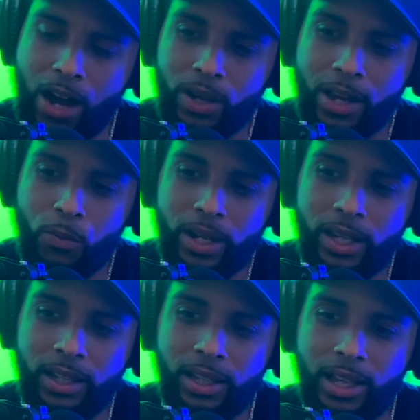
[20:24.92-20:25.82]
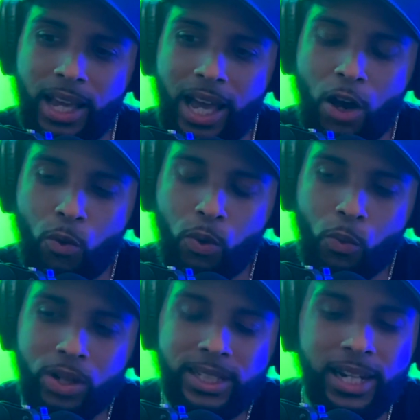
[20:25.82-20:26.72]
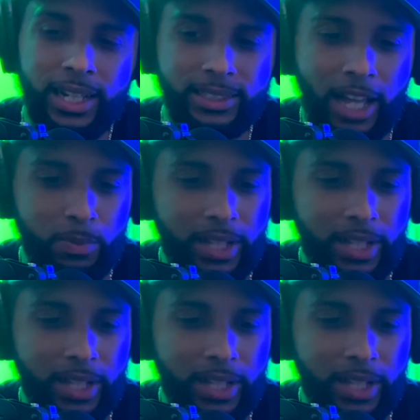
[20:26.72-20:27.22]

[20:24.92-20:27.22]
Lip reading: can we? What's the next steps?